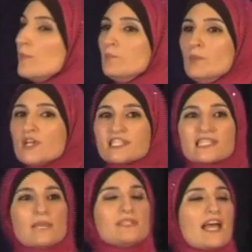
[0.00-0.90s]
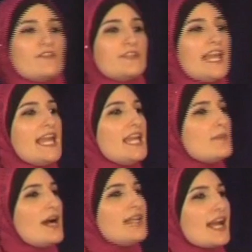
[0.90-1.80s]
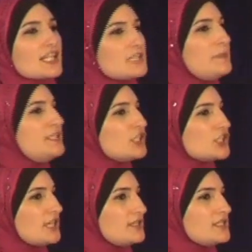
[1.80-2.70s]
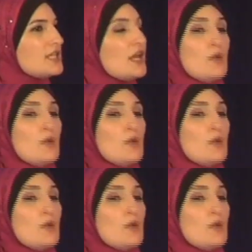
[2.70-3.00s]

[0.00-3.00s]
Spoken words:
Muslims have came on expeditions